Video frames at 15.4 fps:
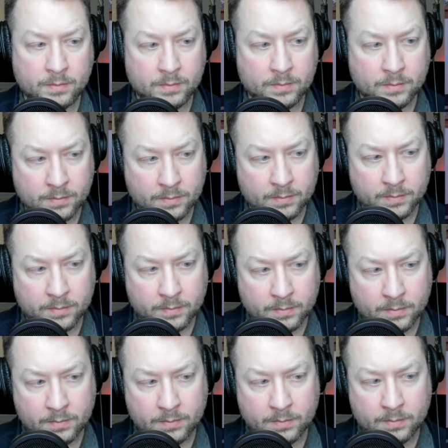
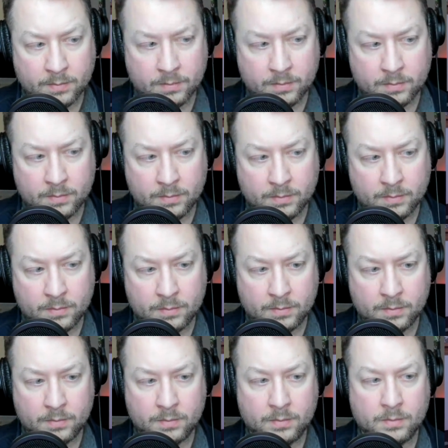
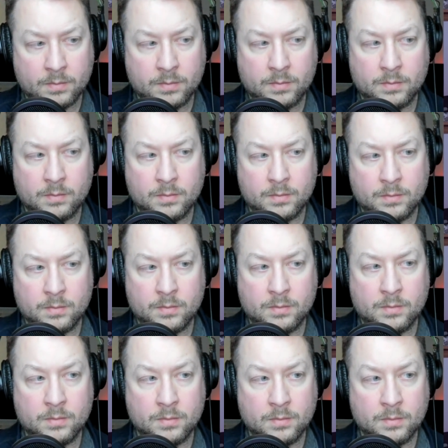
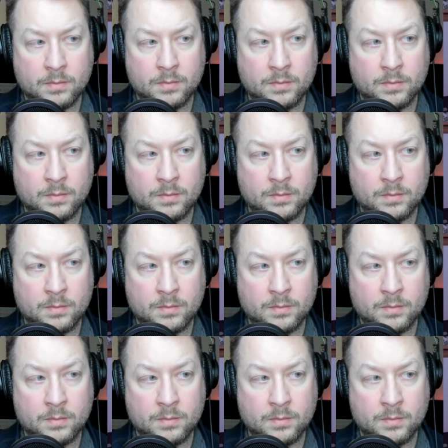(silent)